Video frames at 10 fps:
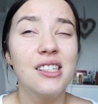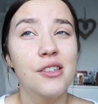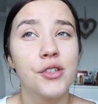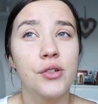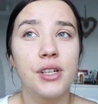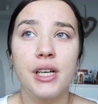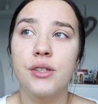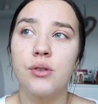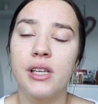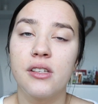and it's a Sunday,
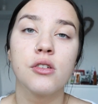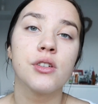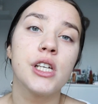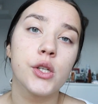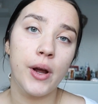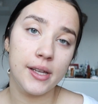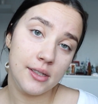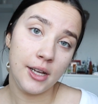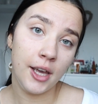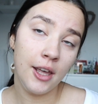so like Sunday is
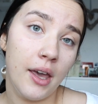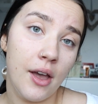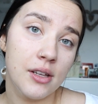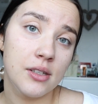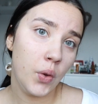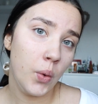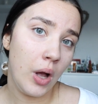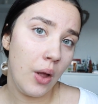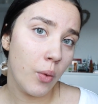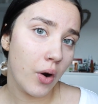rest day, I guess, so
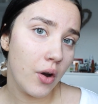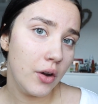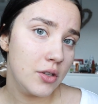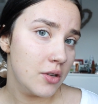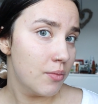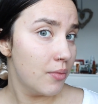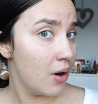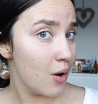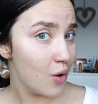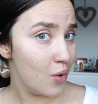I'll work out
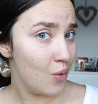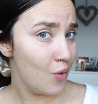tomorrow.